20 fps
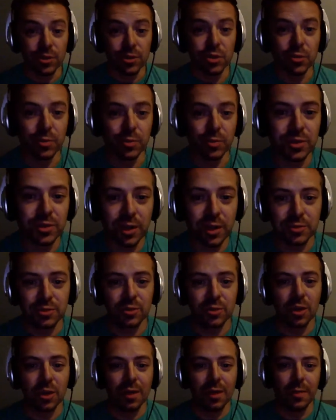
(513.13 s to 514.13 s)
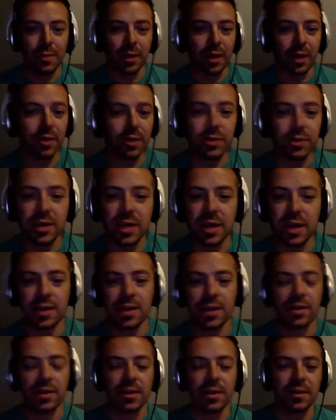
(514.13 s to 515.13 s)
superstars were showing up, like
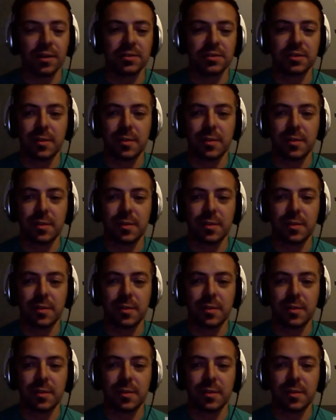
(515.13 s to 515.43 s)
Undertaker, and things that